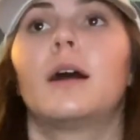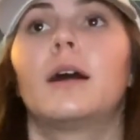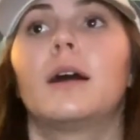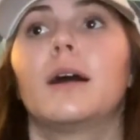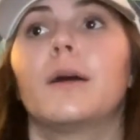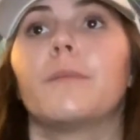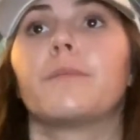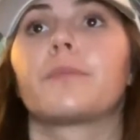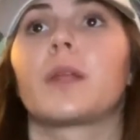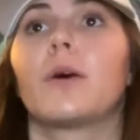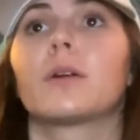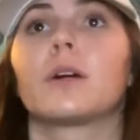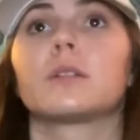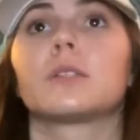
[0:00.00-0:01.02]

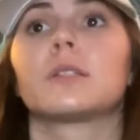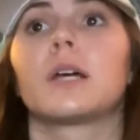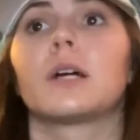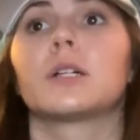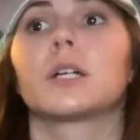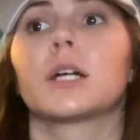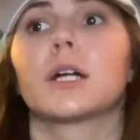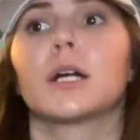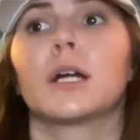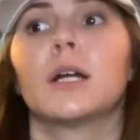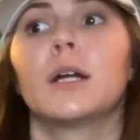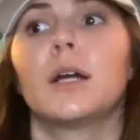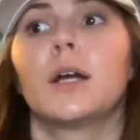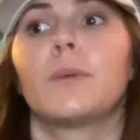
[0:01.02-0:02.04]
I would also tell her
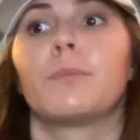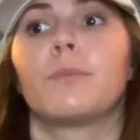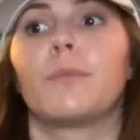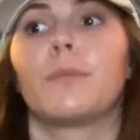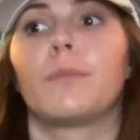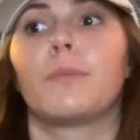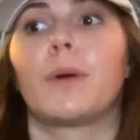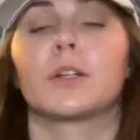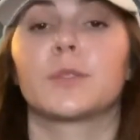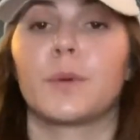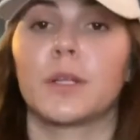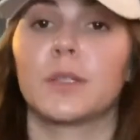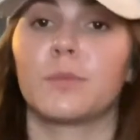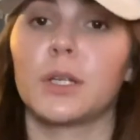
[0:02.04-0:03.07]
my
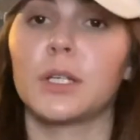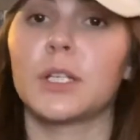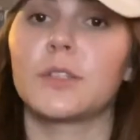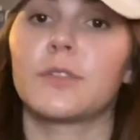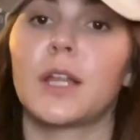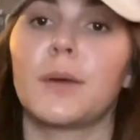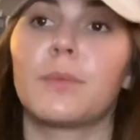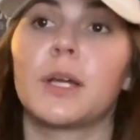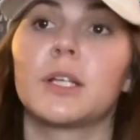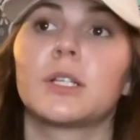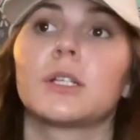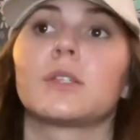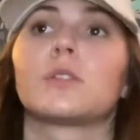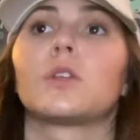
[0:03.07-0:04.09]
responsibilities for that
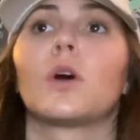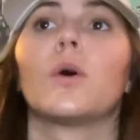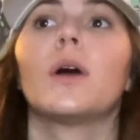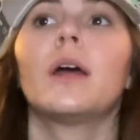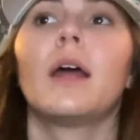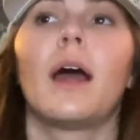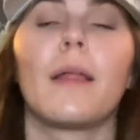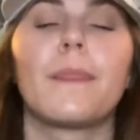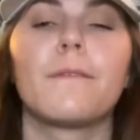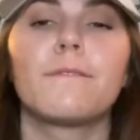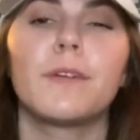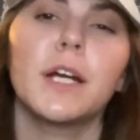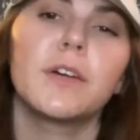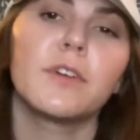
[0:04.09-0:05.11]
patient. So at the
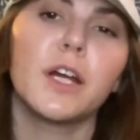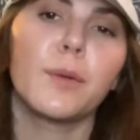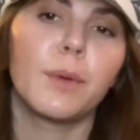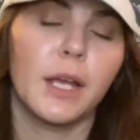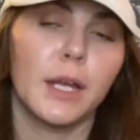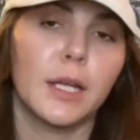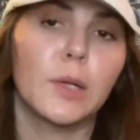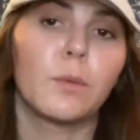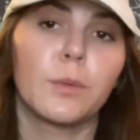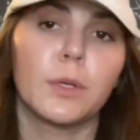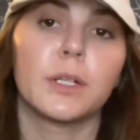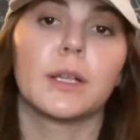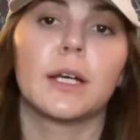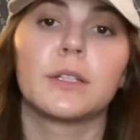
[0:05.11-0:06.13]
very beginning, we
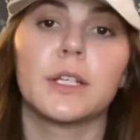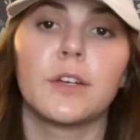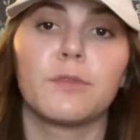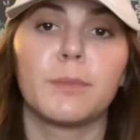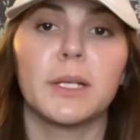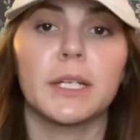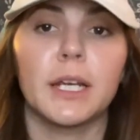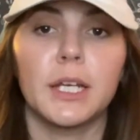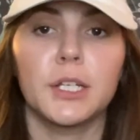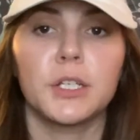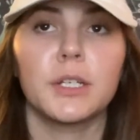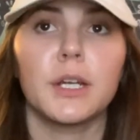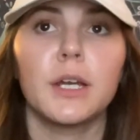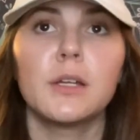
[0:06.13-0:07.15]
weren't allowed to give
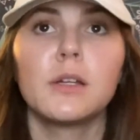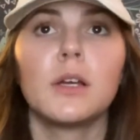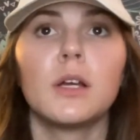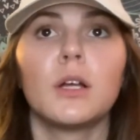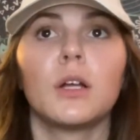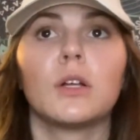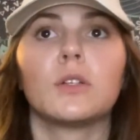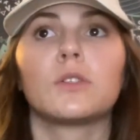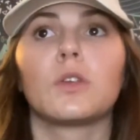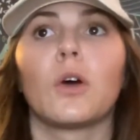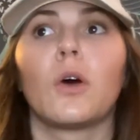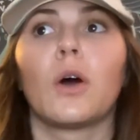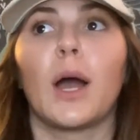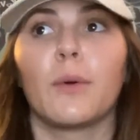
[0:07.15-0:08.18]
medication yet.
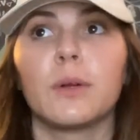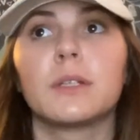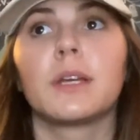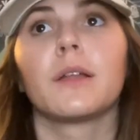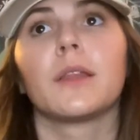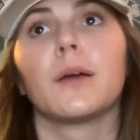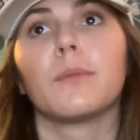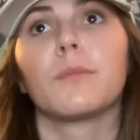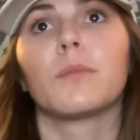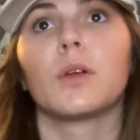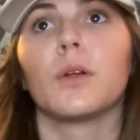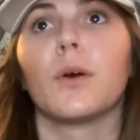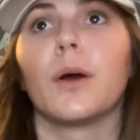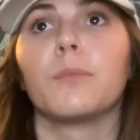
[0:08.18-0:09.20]
So I would tell them,
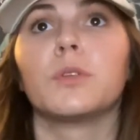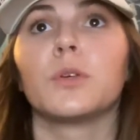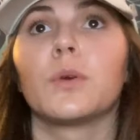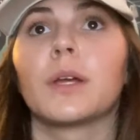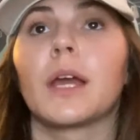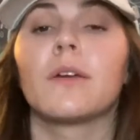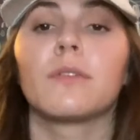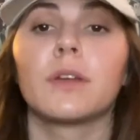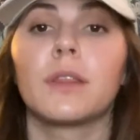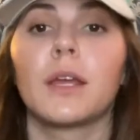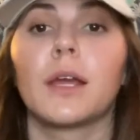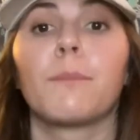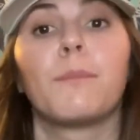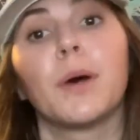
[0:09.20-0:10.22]
you know, I'm doing
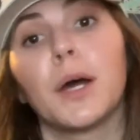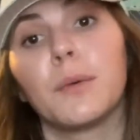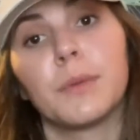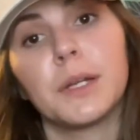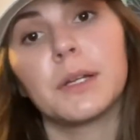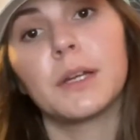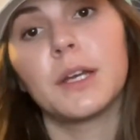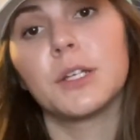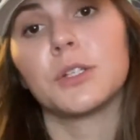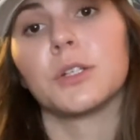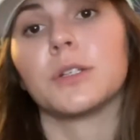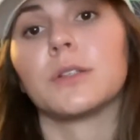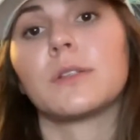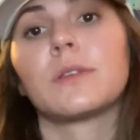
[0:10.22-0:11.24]
everything but
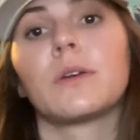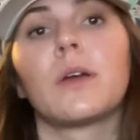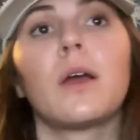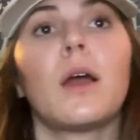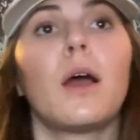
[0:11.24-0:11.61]
medications.